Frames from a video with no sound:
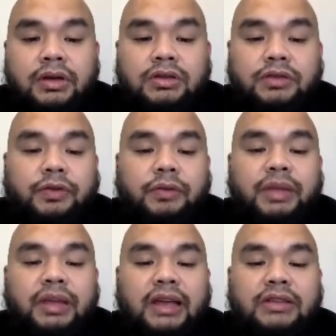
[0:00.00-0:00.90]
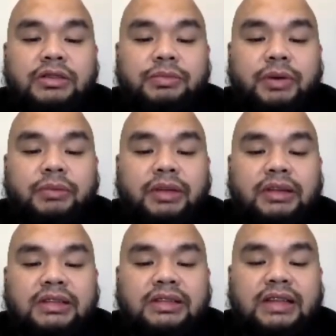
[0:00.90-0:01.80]
So for me, azoospermia
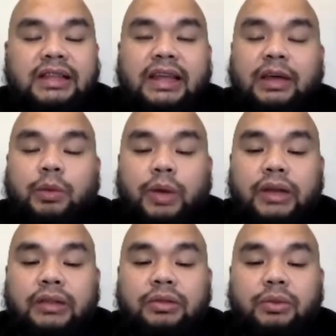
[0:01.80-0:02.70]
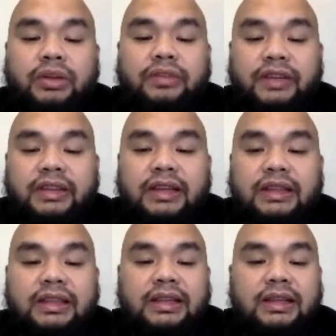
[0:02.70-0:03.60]
does not equate to
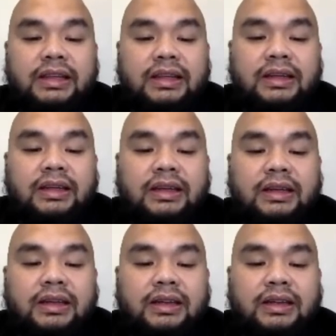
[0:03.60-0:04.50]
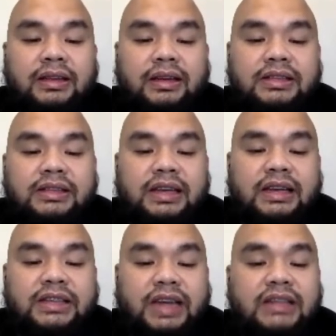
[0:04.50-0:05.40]
infertility. There is still
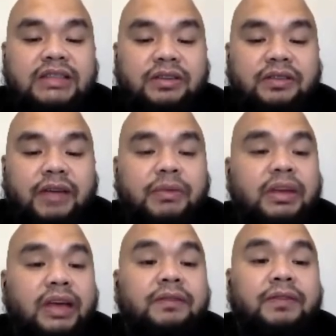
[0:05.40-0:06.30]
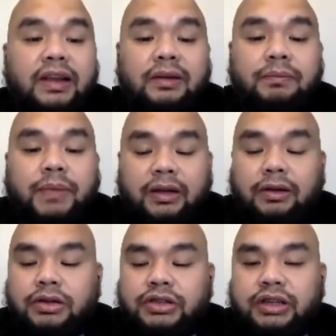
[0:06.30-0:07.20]
a chance of having a
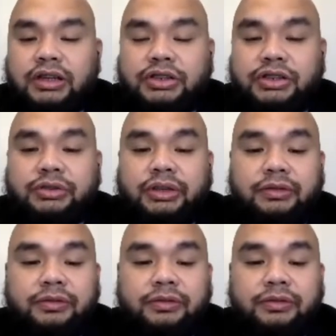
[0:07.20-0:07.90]
biological children.